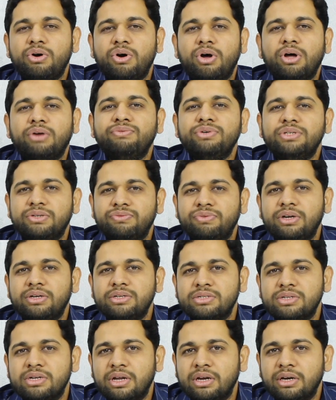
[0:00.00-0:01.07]
or whichever
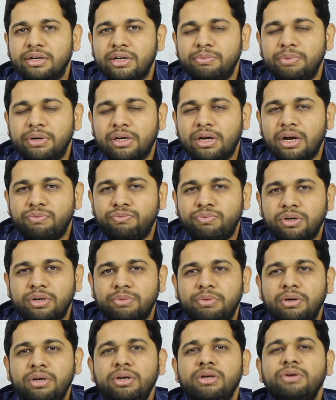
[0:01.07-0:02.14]
is a little bit
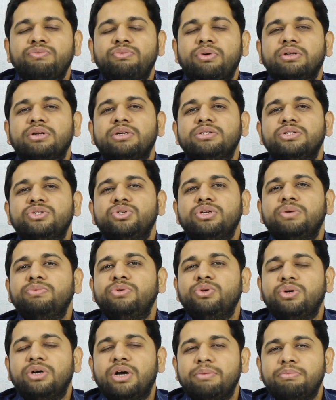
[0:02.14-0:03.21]
comfortable for the jejunum
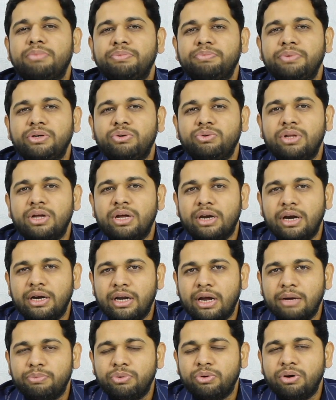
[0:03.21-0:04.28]
to come up into the right
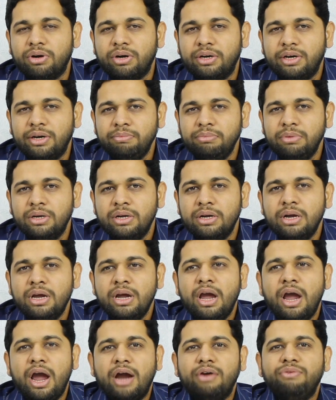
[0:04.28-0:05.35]
hypochondrium.
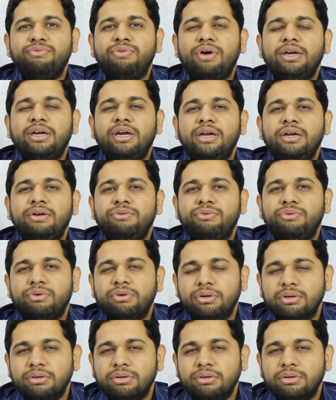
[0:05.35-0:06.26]
And finally,